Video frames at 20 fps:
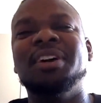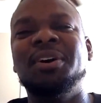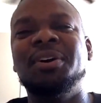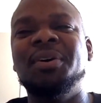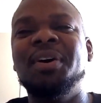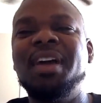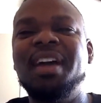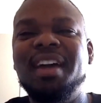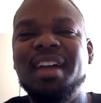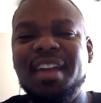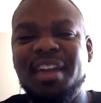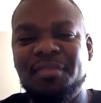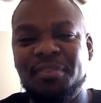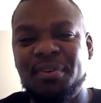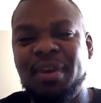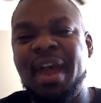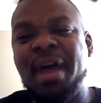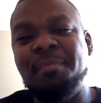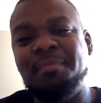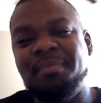So
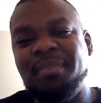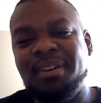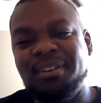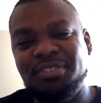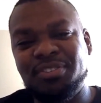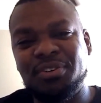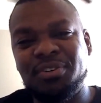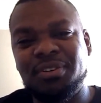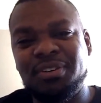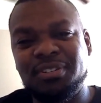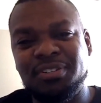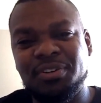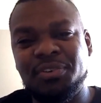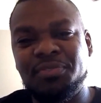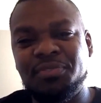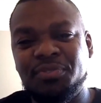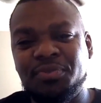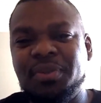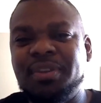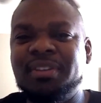if you're not a
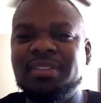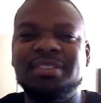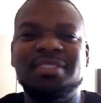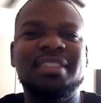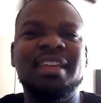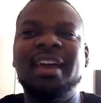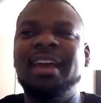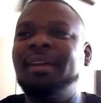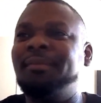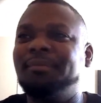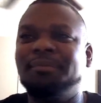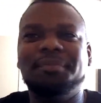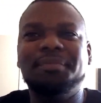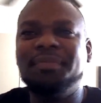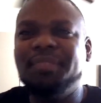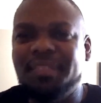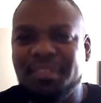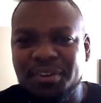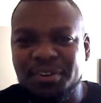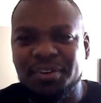Jehovah's Witness, that
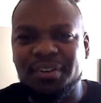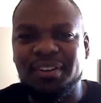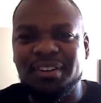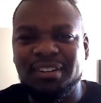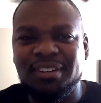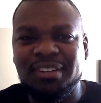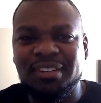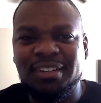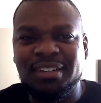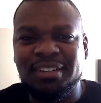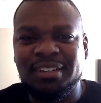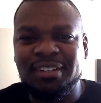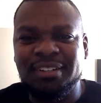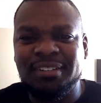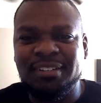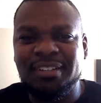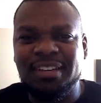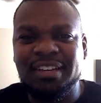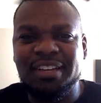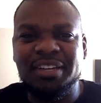you're
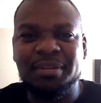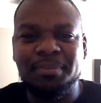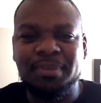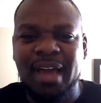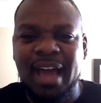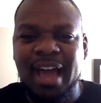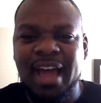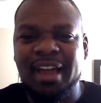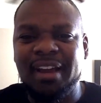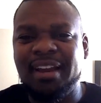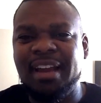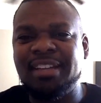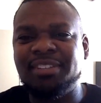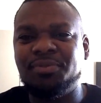gonna end up dying.